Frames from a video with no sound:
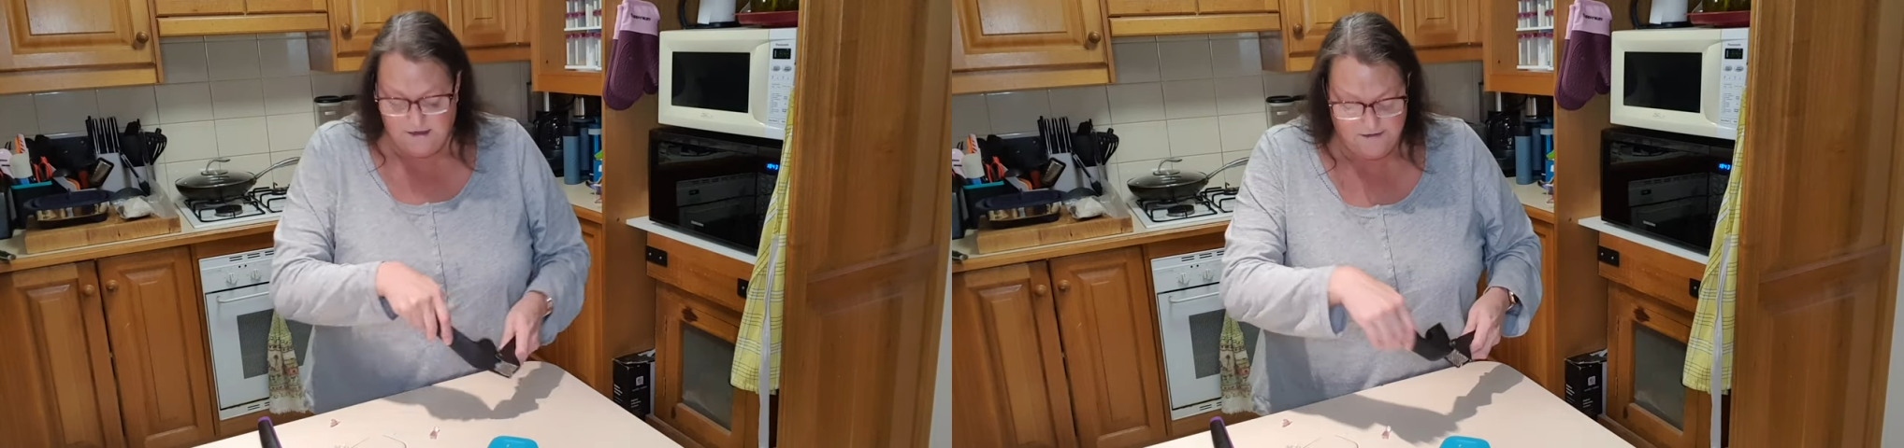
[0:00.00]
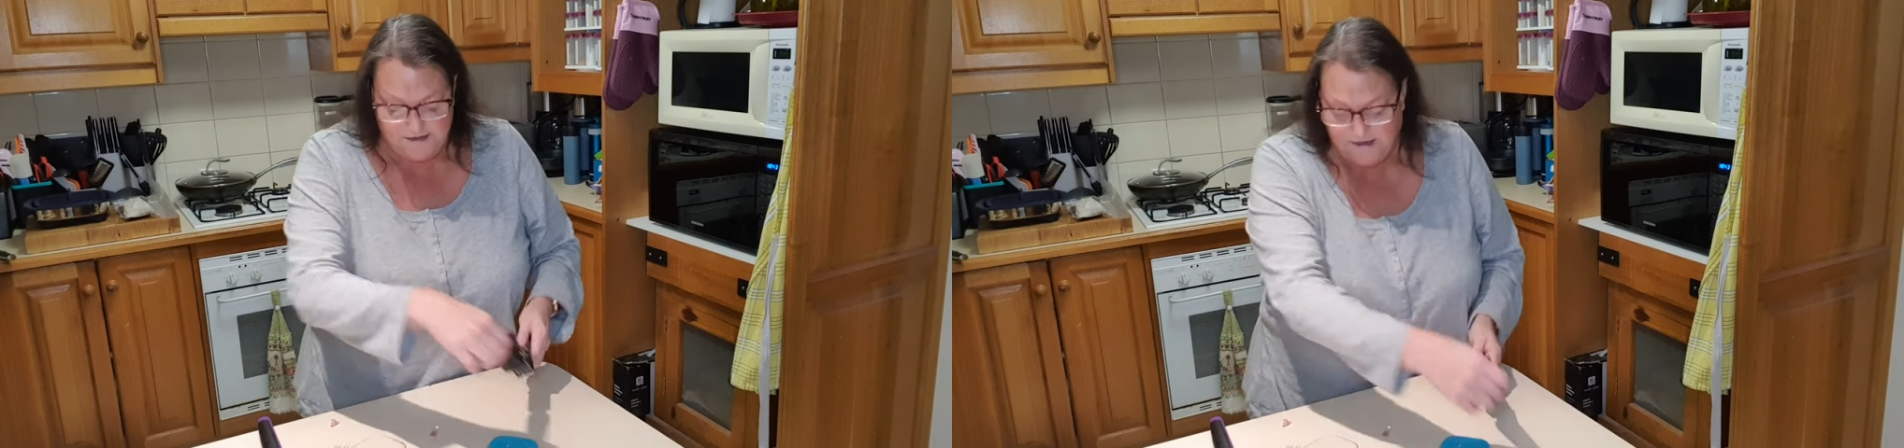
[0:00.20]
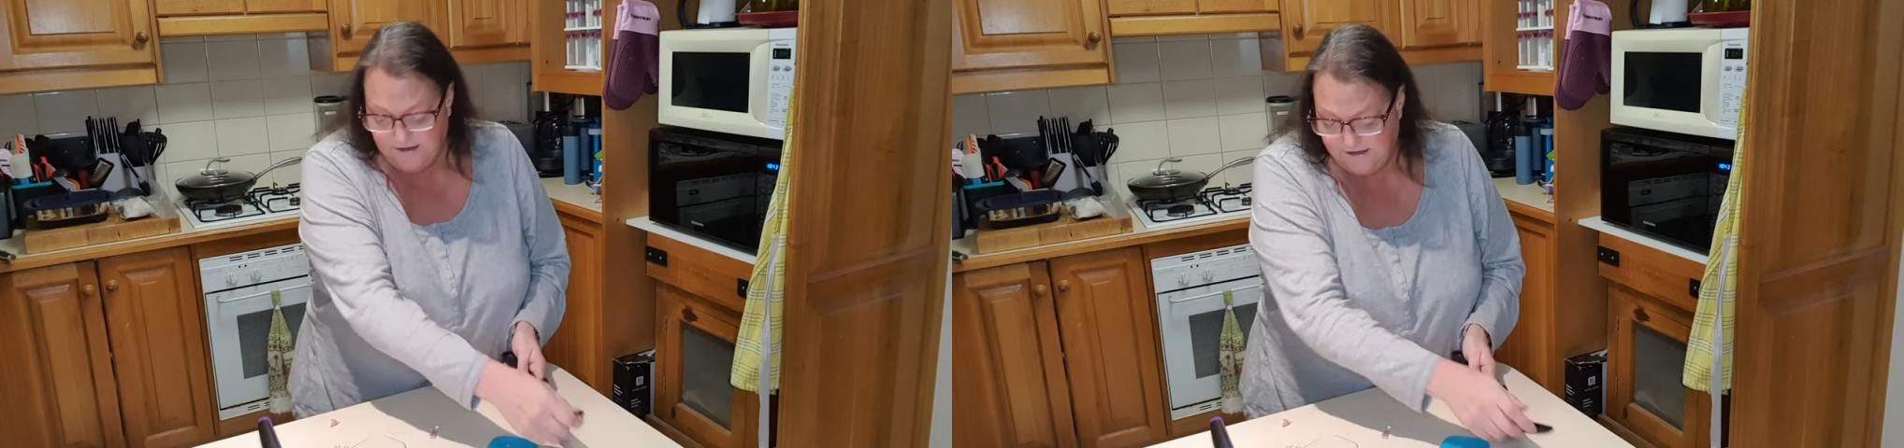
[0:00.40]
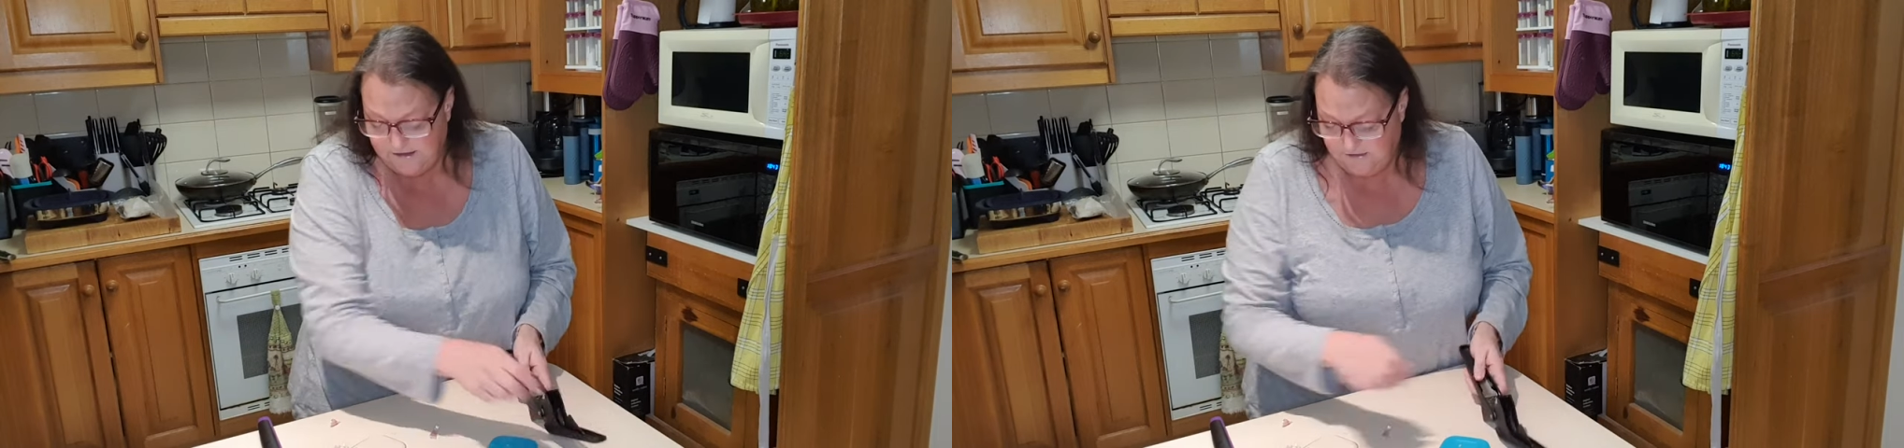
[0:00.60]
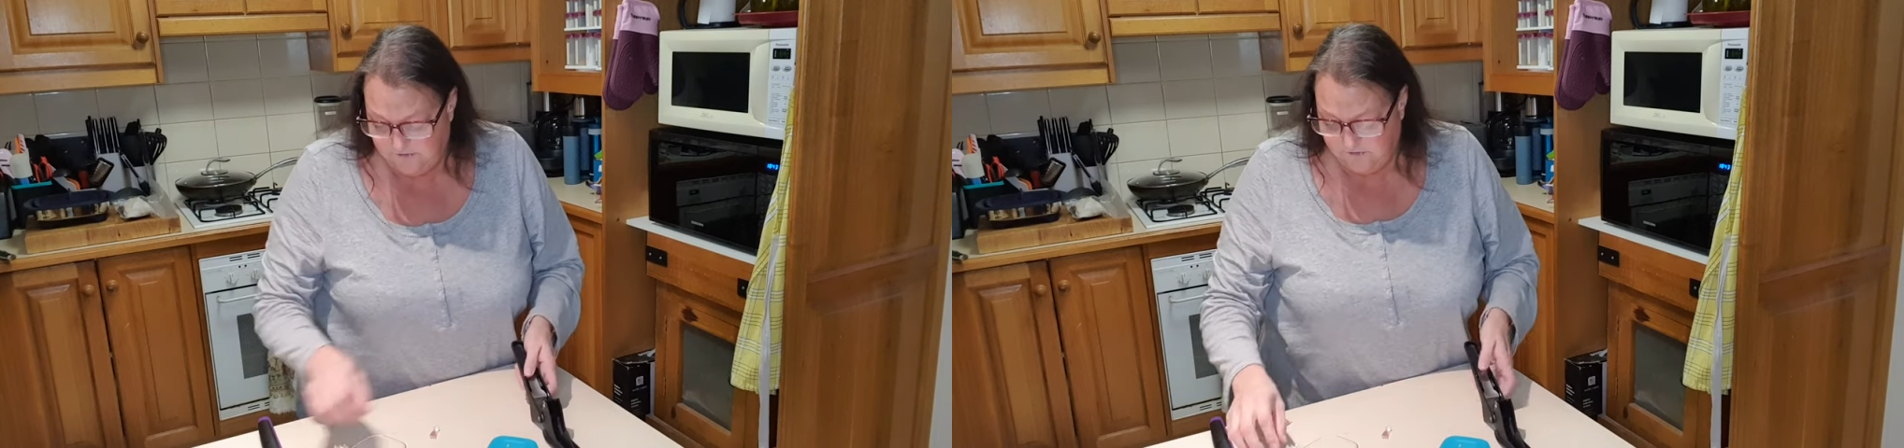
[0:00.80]

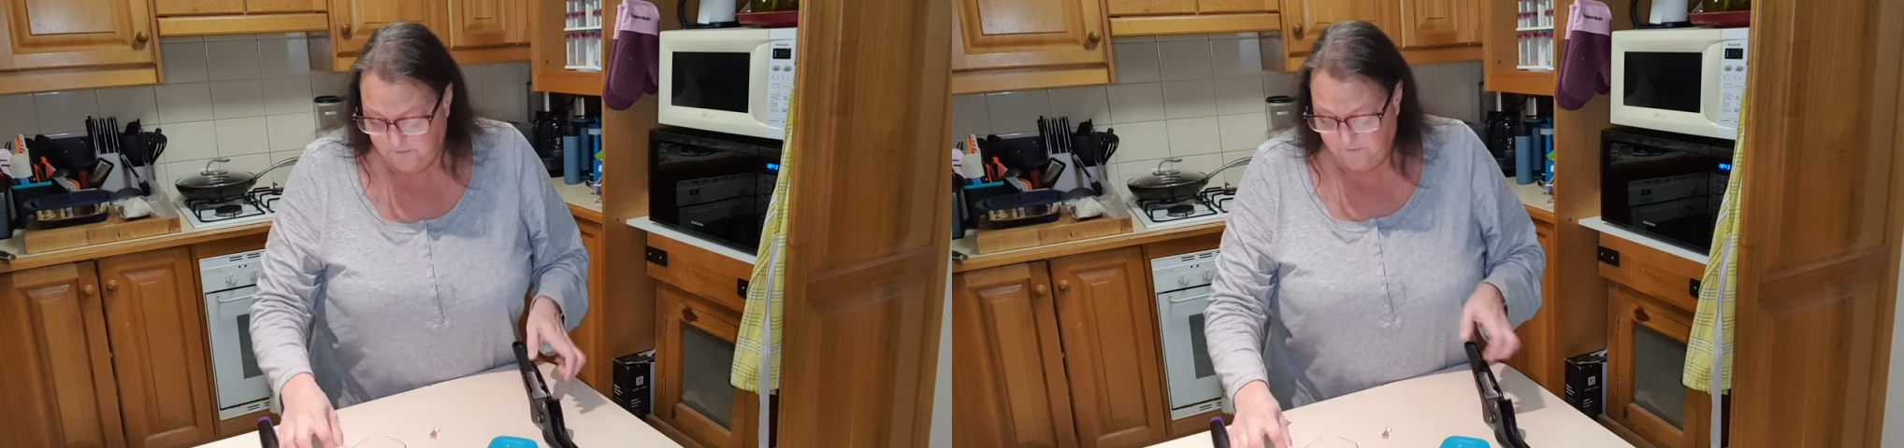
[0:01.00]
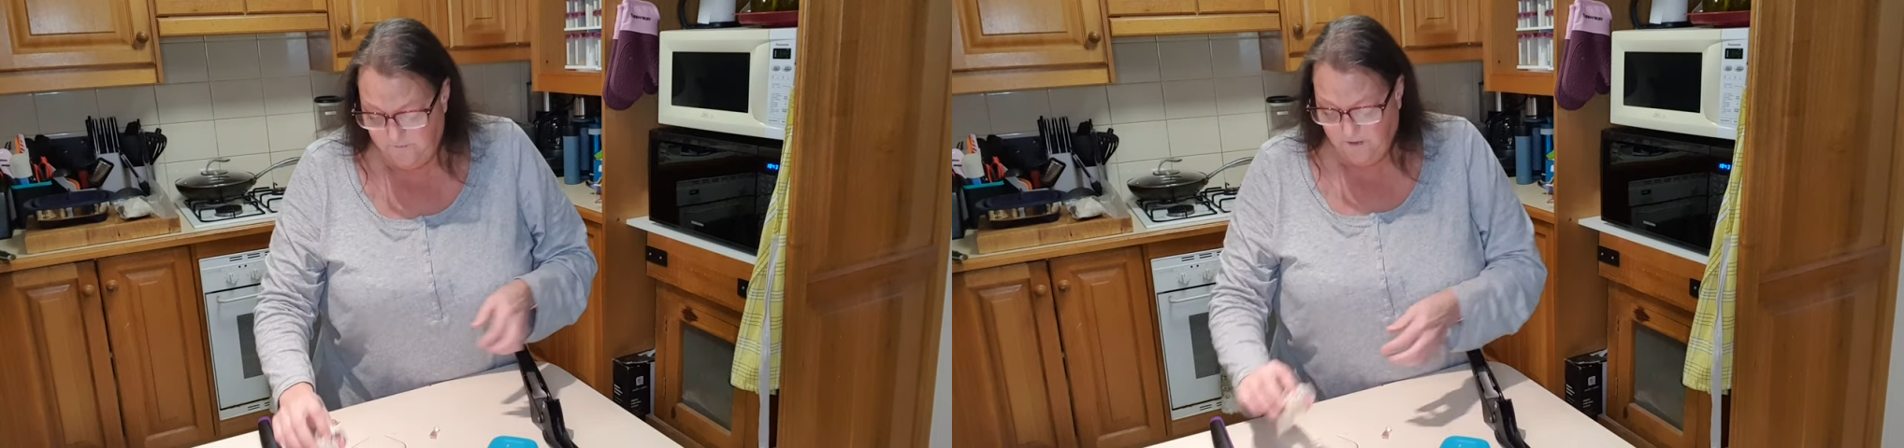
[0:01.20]
Okay, so